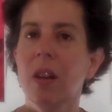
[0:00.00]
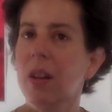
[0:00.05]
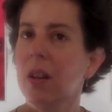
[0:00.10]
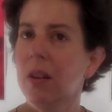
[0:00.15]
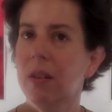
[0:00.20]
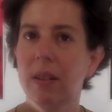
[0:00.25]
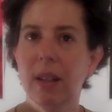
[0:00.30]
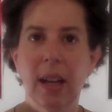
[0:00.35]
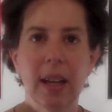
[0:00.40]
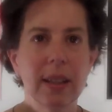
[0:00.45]

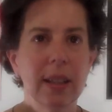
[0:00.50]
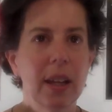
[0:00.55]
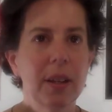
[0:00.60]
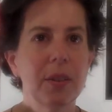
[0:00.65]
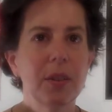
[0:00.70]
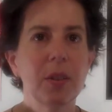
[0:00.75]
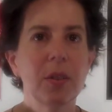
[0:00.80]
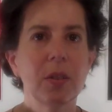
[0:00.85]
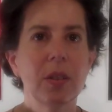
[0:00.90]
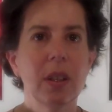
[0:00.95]
You're not allowed
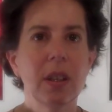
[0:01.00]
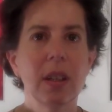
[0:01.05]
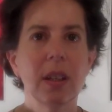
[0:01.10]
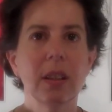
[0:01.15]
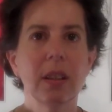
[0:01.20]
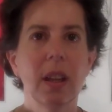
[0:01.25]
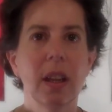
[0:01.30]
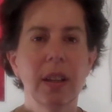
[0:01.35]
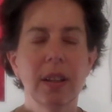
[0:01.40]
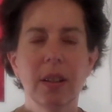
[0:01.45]
to use any
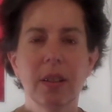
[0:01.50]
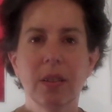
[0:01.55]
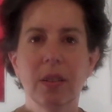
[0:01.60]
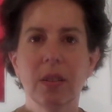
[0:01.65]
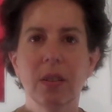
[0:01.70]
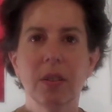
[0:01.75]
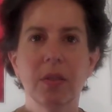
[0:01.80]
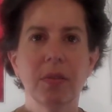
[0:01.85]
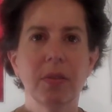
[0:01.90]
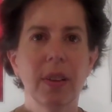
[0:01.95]

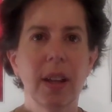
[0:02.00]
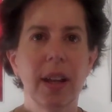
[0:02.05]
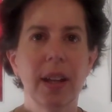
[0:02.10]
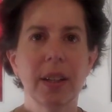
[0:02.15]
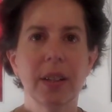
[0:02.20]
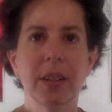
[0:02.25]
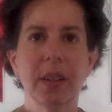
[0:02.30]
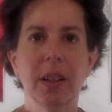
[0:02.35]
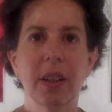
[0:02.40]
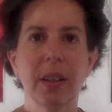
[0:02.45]
lights or
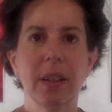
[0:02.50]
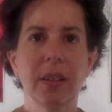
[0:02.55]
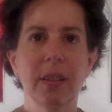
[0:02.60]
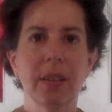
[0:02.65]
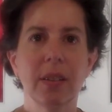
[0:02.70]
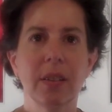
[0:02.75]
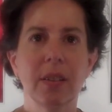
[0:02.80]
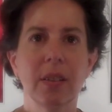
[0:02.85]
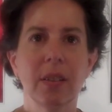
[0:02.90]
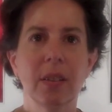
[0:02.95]

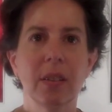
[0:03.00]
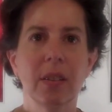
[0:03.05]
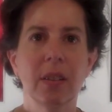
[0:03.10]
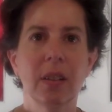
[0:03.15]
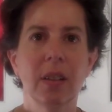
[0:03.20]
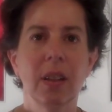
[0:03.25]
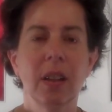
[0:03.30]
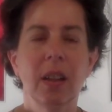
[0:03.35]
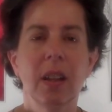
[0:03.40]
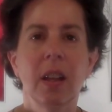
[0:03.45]
flashlights,
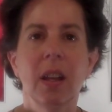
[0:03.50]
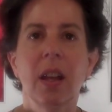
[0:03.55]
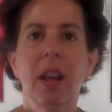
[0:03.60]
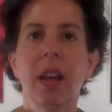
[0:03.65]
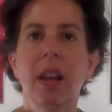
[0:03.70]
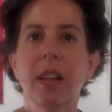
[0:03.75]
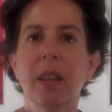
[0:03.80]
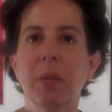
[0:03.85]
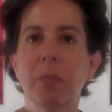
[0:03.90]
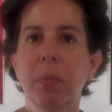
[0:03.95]

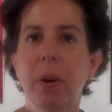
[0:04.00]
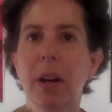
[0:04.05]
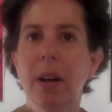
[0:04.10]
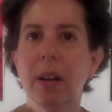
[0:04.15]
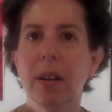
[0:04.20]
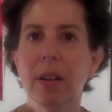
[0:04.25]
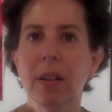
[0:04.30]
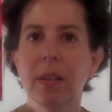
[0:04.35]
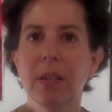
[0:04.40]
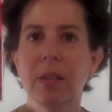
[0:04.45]
and the
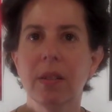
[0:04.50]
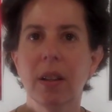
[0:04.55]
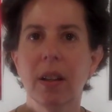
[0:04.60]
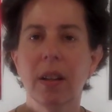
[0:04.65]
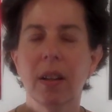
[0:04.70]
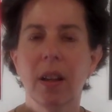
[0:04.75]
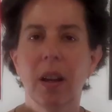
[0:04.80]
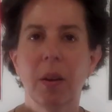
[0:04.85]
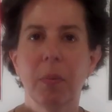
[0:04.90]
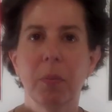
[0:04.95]
park is
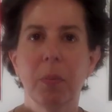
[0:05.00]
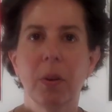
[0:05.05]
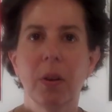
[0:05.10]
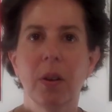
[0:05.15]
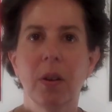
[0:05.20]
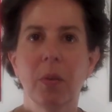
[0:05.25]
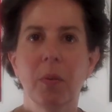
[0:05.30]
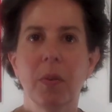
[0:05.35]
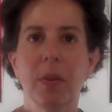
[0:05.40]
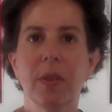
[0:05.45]
set up
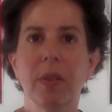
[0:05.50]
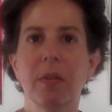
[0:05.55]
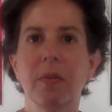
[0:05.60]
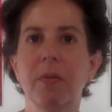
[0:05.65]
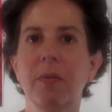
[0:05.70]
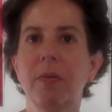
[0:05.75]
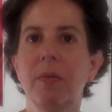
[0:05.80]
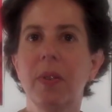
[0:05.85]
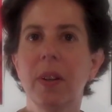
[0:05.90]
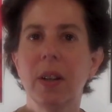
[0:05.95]
with some
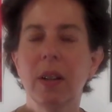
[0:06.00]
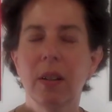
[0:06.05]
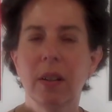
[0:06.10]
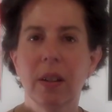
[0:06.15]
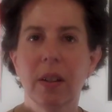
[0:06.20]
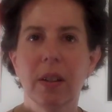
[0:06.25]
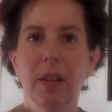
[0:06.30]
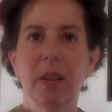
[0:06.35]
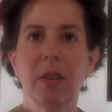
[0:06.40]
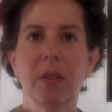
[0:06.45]

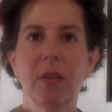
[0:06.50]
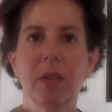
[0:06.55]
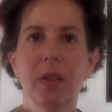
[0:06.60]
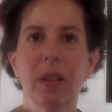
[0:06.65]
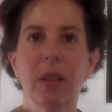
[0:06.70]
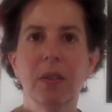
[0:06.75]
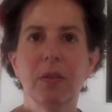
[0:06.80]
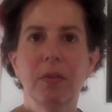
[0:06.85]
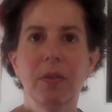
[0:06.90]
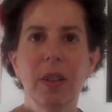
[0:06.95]
very
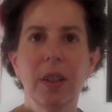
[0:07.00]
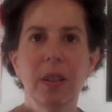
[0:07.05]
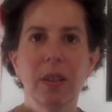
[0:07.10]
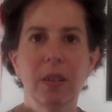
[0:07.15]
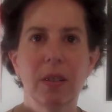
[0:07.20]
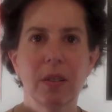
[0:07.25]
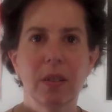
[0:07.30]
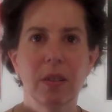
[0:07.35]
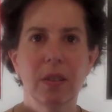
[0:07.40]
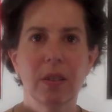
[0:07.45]
interesting
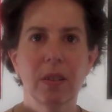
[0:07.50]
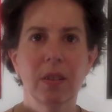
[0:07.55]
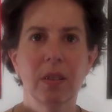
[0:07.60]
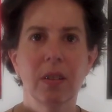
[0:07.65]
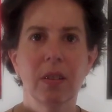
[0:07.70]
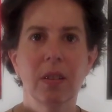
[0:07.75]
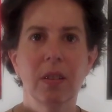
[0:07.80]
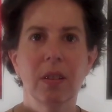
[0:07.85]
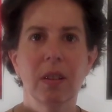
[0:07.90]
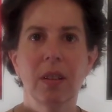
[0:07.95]
features
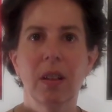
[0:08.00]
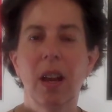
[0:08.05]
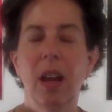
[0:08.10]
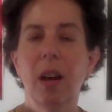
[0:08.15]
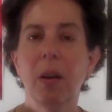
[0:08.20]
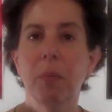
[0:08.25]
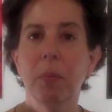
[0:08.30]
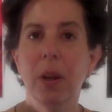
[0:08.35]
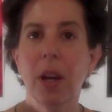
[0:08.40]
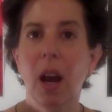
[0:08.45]
to
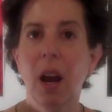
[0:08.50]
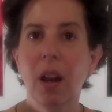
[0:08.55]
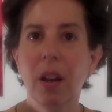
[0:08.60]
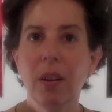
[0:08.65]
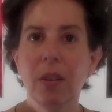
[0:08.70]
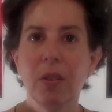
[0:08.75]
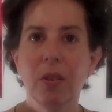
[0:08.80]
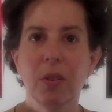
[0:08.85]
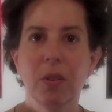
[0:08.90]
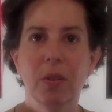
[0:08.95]
help
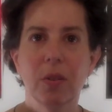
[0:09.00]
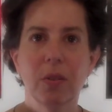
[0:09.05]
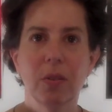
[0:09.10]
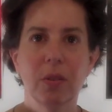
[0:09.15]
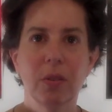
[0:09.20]
guide you